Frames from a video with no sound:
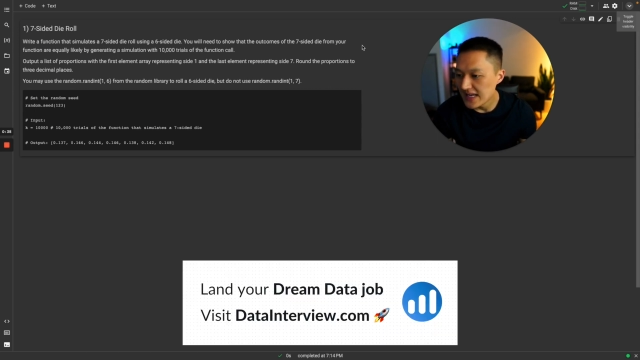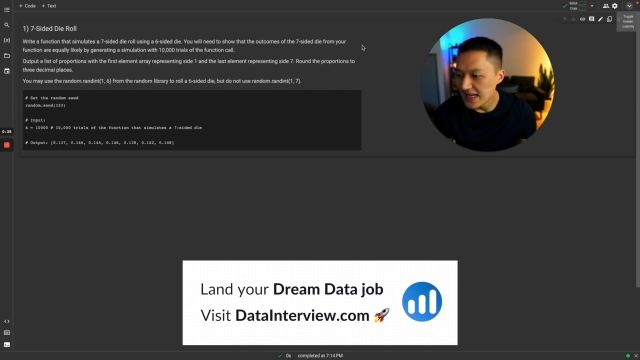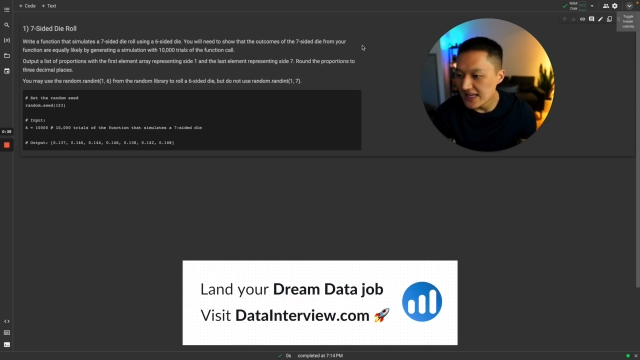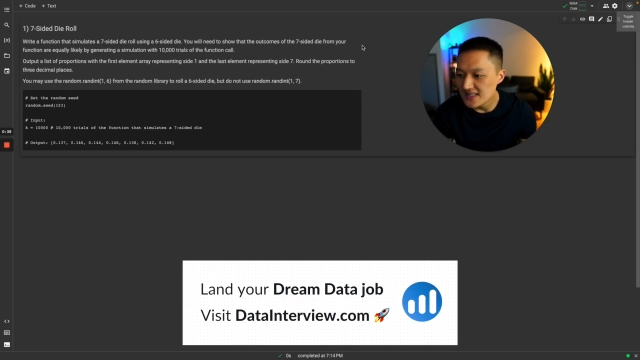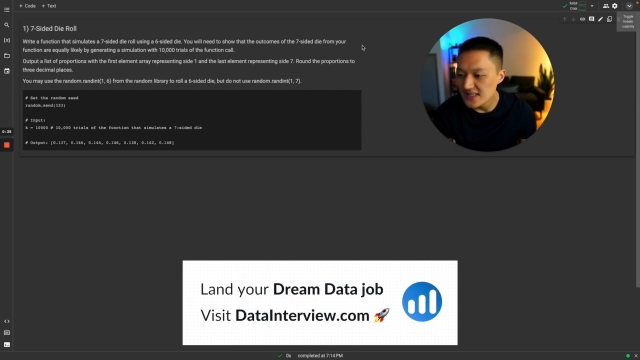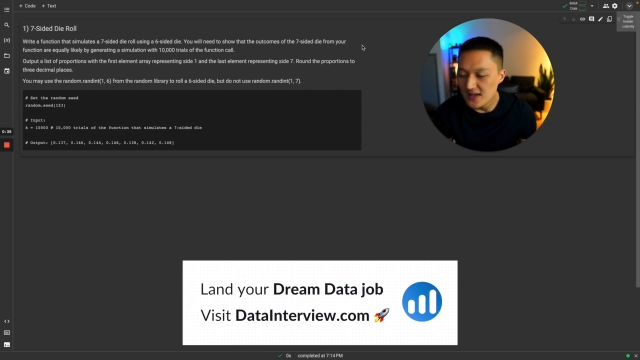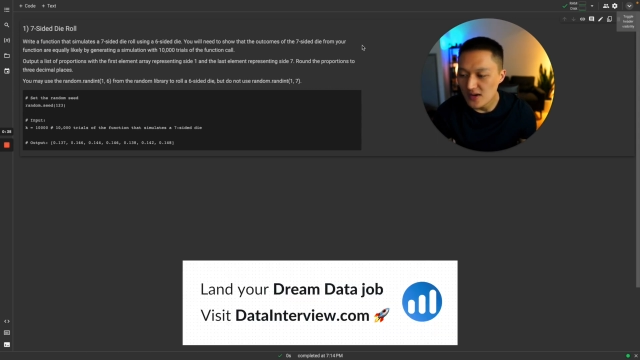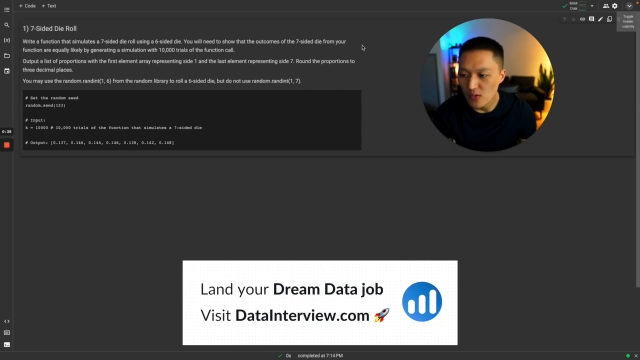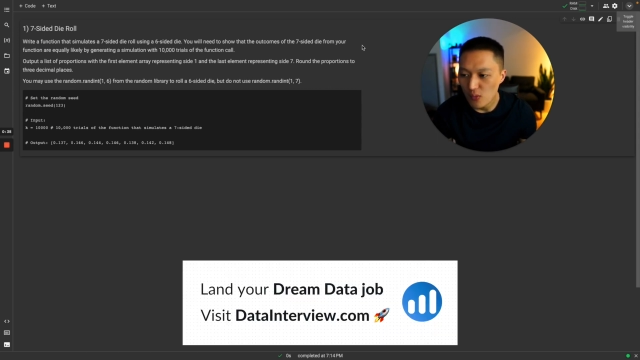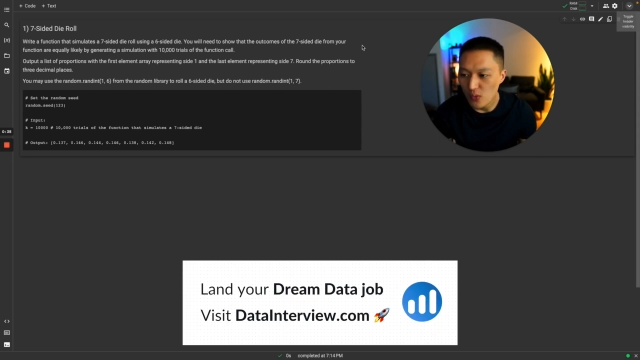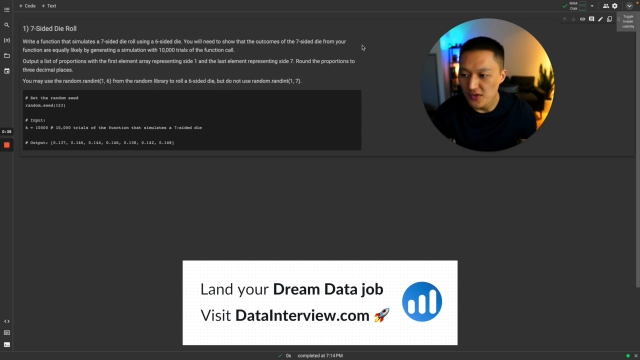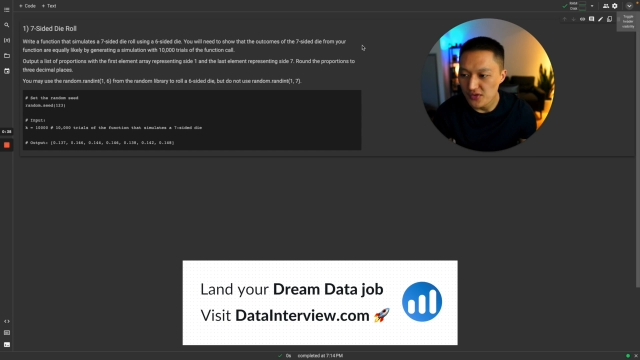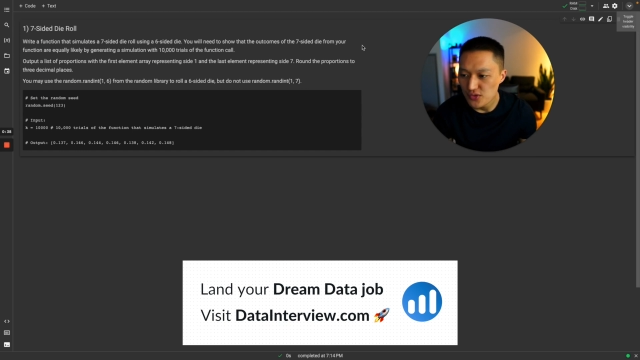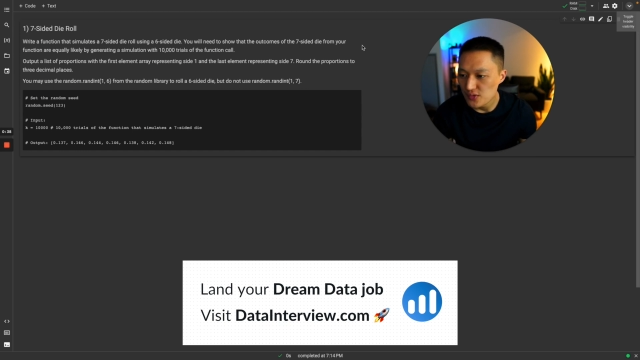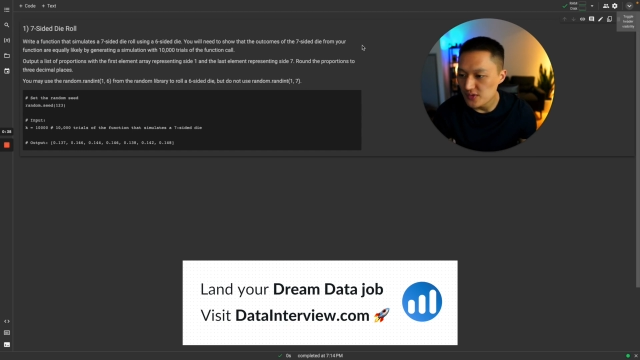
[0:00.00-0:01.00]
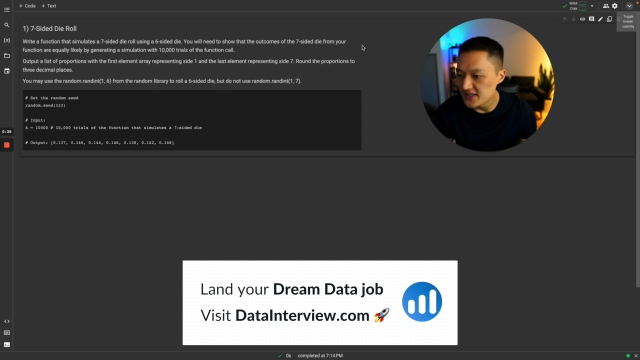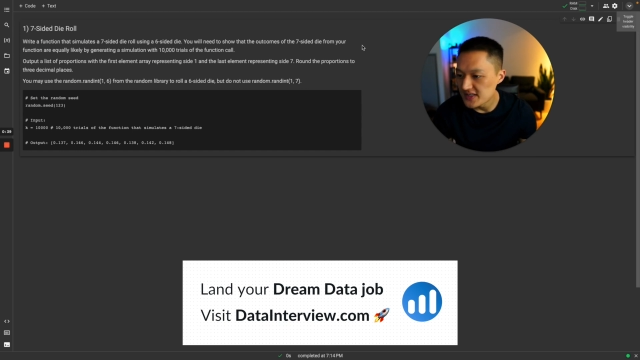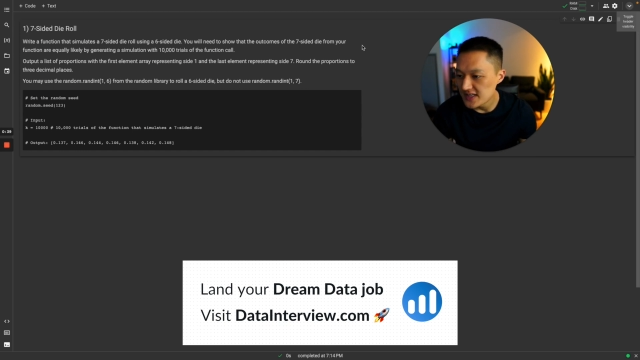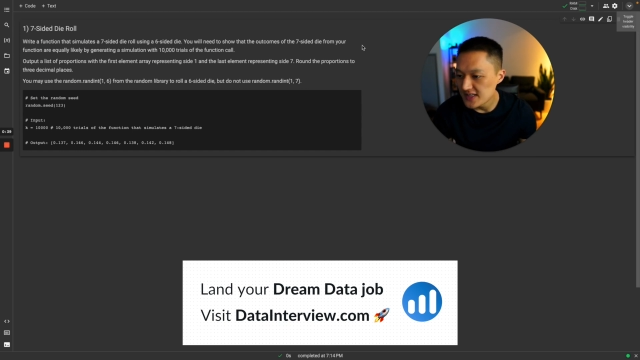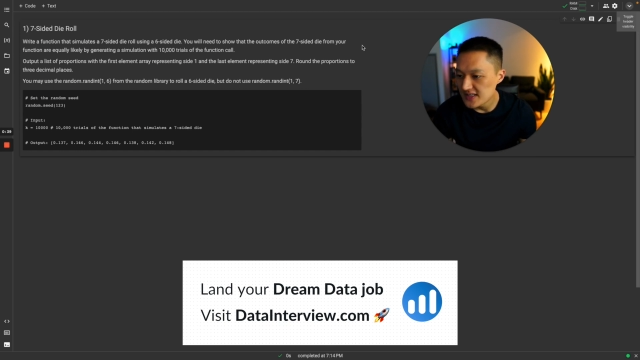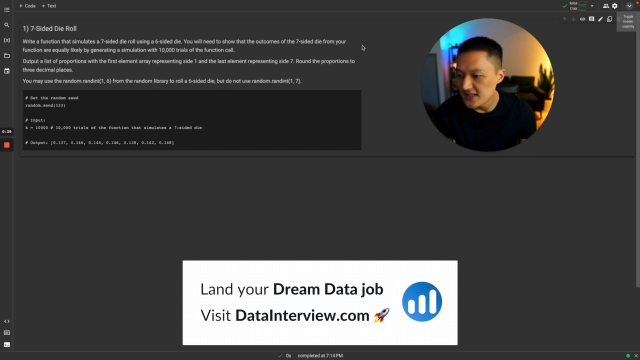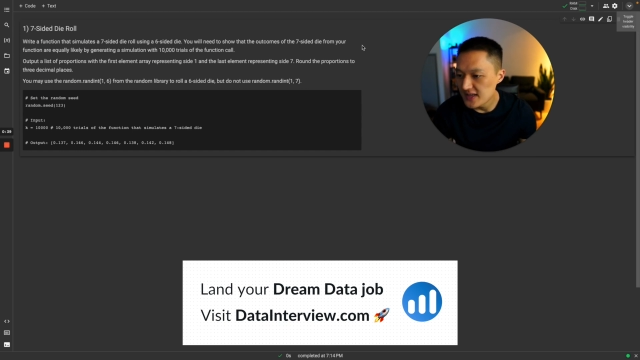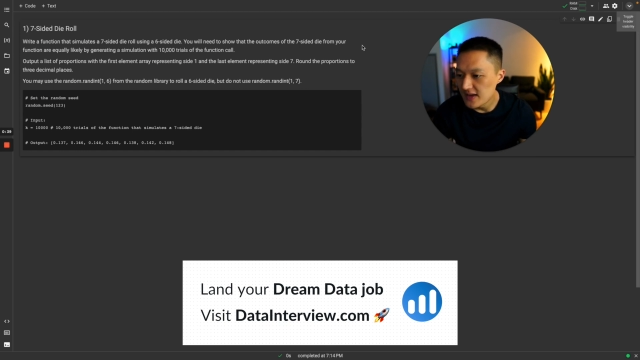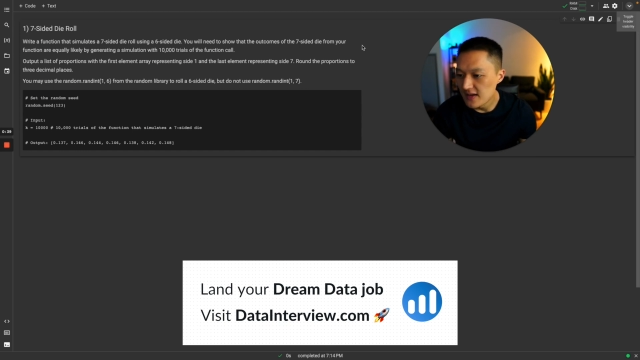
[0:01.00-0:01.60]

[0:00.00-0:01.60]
int 1 through 6